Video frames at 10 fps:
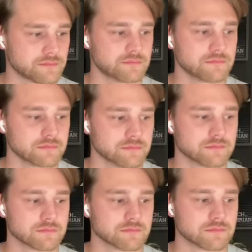
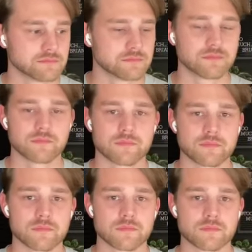
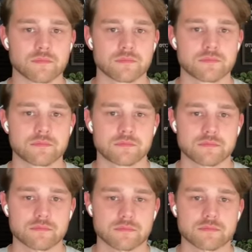
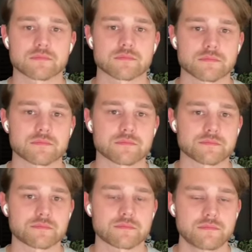
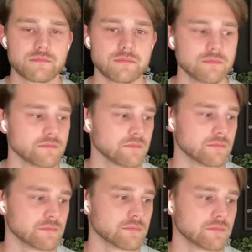
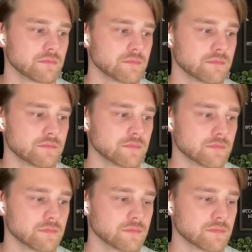
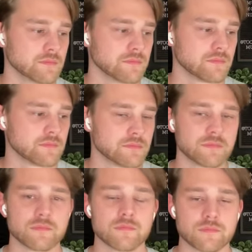
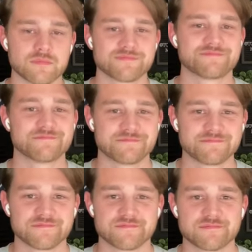
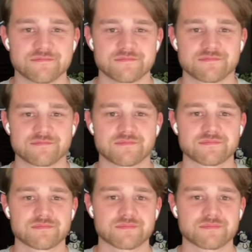No words are spoken by the person on screen.